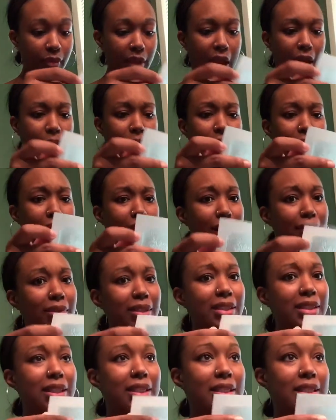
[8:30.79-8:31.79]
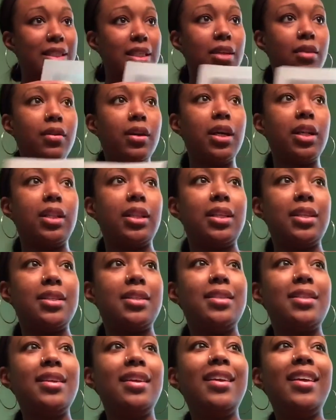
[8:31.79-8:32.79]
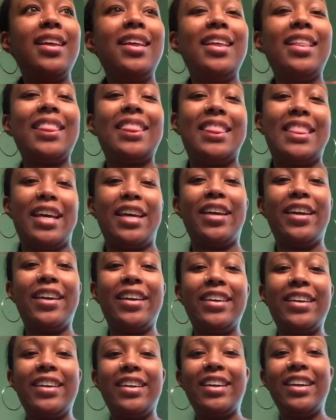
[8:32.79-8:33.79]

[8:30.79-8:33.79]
I probably should have still cut this thinner.